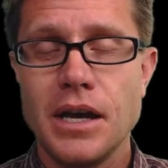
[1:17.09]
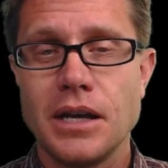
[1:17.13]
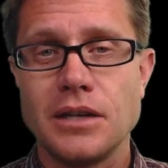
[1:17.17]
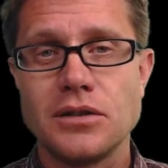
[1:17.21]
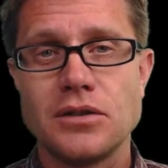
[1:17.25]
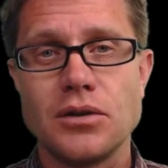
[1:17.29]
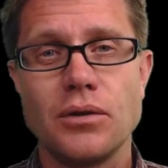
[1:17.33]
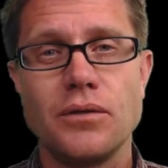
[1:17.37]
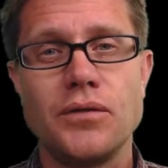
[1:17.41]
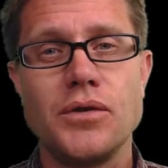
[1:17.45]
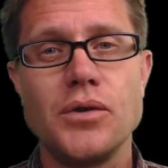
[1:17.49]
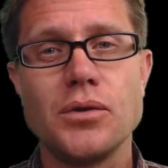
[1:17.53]

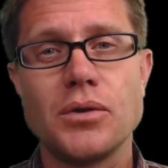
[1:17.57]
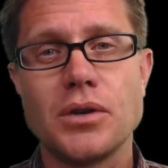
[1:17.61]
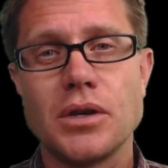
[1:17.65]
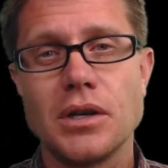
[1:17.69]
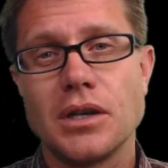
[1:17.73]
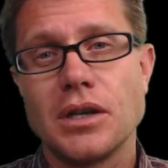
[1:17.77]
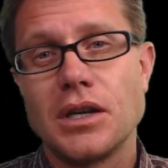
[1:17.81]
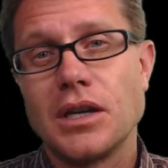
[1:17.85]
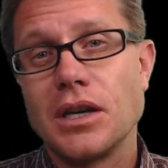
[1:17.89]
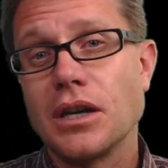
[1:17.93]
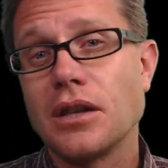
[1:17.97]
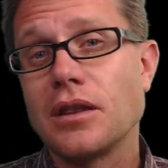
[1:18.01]
And so if you
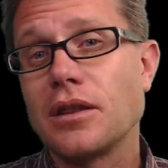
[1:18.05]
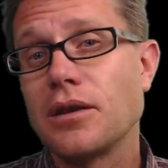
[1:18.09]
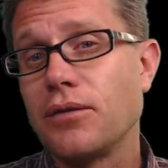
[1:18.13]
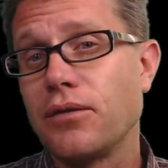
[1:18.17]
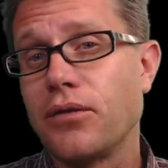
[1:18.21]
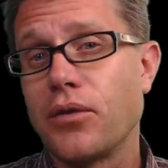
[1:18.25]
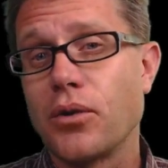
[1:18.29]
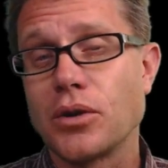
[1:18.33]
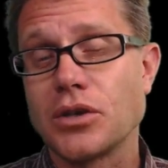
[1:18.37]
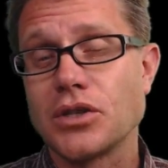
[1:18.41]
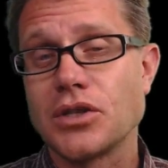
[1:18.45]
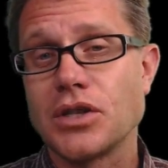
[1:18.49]
can get the
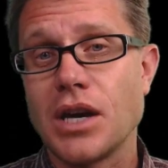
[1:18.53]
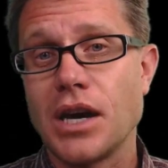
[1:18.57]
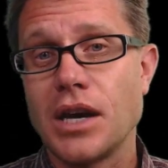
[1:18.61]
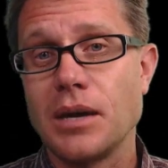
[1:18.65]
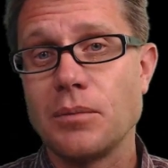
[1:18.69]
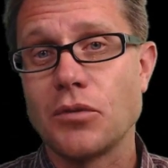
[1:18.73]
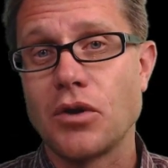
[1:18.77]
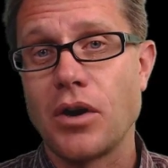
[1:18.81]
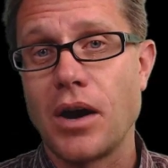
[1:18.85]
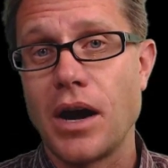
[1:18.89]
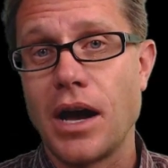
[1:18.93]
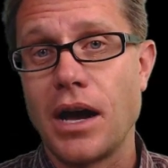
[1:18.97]
force
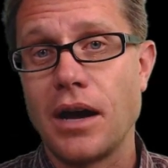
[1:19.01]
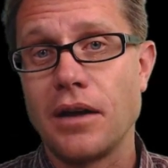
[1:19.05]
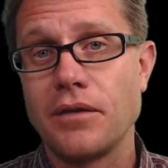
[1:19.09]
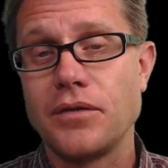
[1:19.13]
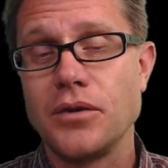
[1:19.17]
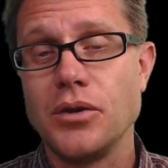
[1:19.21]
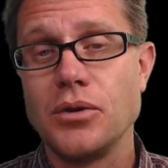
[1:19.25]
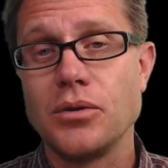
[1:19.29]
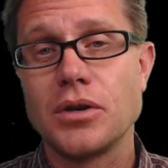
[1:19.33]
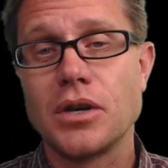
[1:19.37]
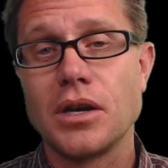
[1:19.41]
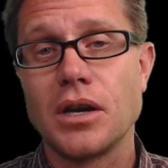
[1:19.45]
time
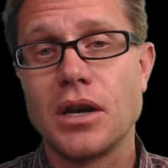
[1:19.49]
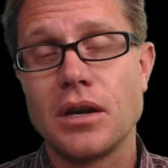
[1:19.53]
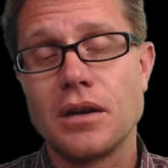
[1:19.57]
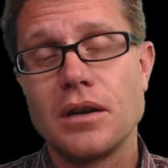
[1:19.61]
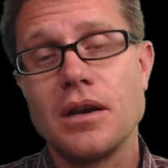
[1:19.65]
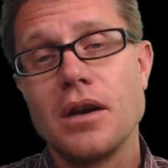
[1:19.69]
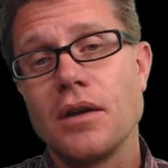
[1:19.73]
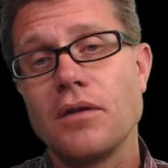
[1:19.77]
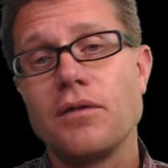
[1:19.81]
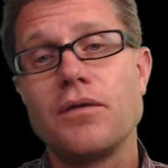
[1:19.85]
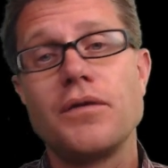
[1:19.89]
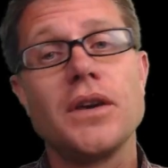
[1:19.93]
graph, you
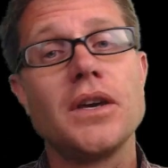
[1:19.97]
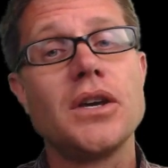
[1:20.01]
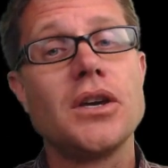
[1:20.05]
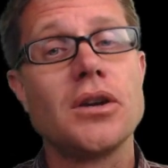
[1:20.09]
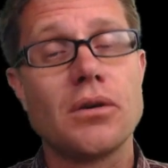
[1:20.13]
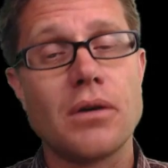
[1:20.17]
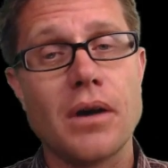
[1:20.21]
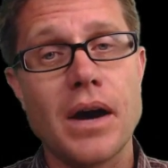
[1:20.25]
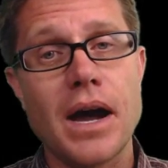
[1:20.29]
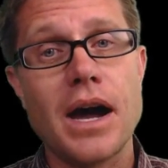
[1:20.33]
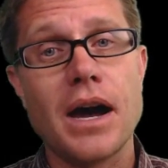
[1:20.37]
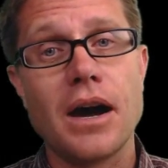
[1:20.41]
can
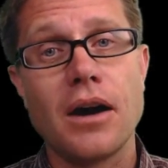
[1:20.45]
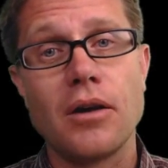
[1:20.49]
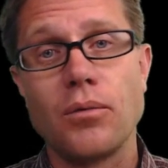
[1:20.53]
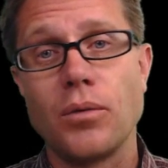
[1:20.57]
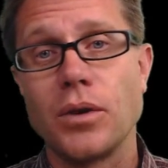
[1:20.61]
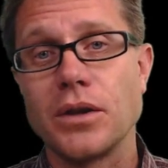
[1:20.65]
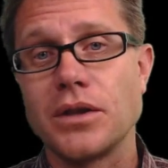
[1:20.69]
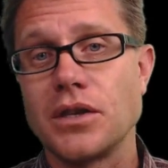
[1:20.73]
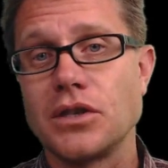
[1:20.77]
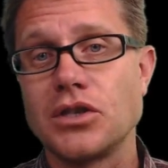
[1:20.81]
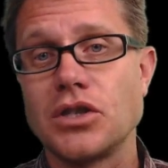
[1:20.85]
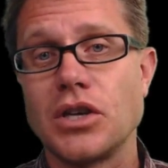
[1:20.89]
figure out
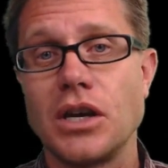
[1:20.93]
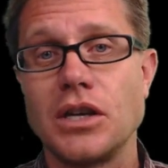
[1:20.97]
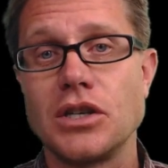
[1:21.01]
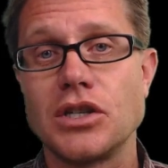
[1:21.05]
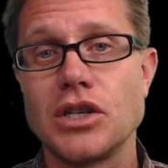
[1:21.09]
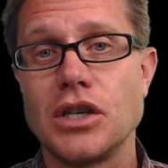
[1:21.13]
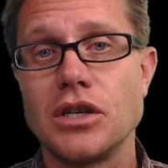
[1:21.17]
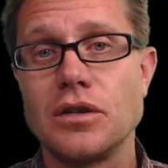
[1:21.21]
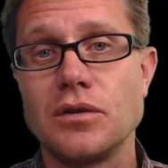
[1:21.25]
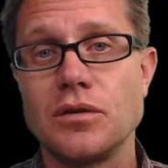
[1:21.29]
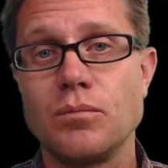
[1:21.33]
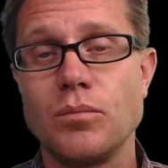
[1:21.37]
what the
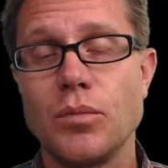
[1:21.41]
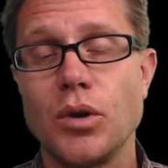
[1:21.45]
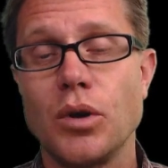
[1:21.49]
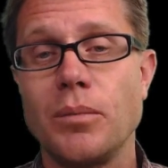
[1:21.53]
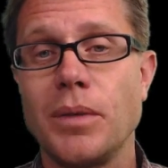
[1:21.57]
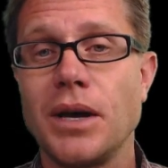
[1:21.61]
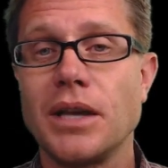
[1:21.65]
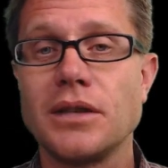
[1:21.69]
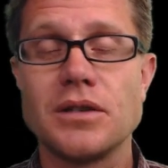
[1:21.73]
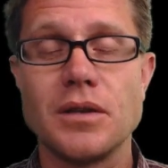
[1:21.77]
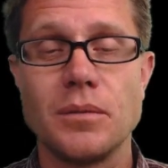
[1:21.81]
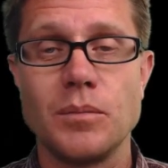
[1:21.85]
change in
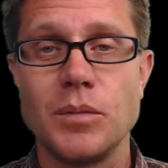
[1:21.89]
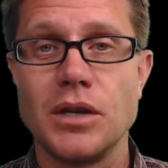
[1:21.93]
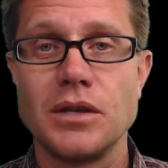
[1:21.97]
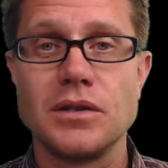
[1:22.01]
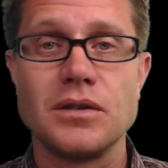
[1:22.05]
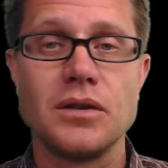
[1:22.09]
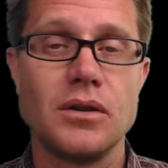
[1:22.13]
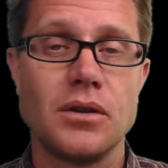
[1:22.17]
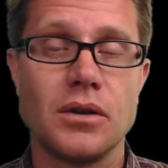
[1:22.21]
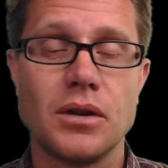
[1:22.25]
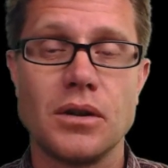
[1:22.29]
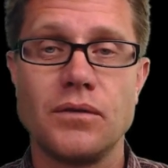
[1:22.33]
momentum
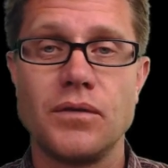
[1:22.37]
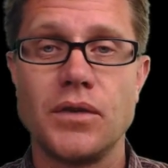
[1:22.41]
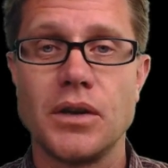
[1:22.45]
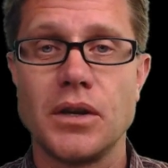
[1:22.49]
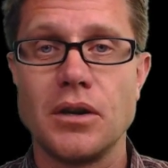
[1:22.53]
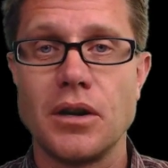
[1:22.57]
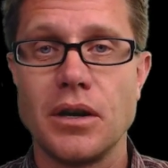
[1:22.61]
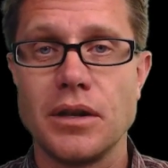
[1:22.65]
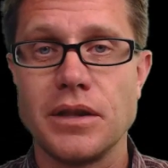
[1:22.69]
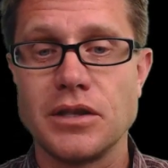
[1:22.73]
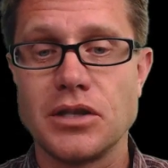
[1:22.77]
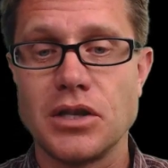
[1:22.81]
is and you can
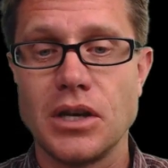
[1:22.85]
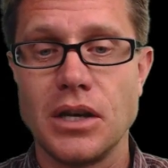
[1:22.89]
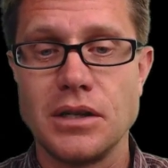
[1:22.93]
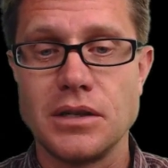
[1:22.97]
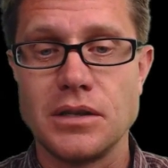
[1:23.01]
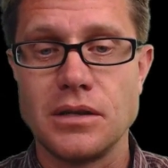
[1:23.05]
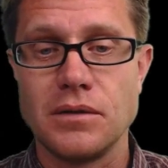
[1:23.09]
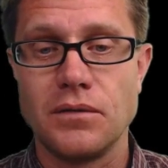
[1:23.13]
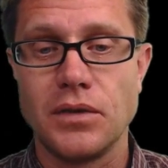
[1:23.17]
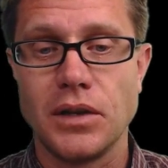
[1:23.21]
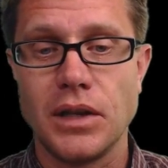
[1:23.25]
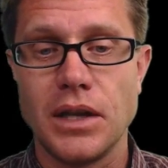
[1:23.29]
figure out the
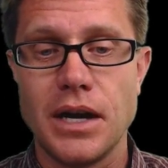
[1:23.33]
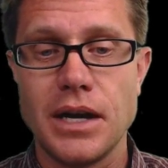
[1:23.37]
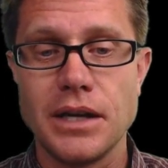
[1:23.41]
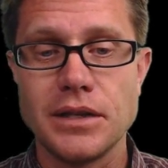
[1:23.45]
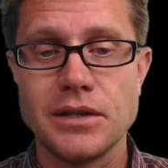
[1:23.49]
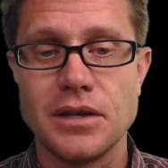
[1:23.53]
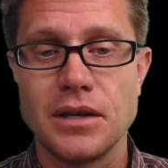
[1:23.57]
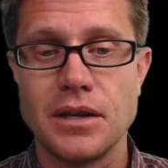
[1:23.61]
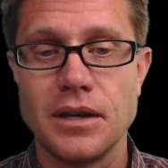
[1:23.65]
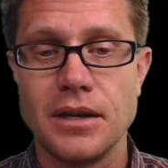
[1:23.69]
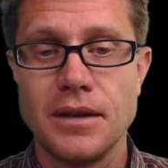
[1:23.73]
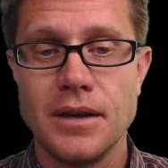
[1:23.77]
change in
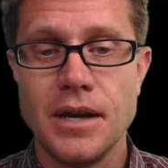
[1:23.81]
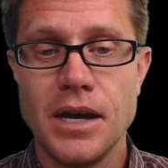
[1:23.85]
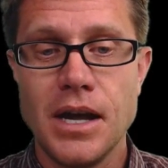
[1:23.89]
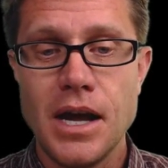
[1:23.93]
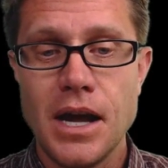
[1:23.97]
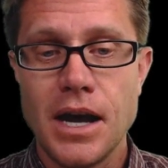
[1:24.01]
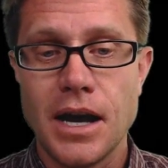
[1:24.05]
velocity.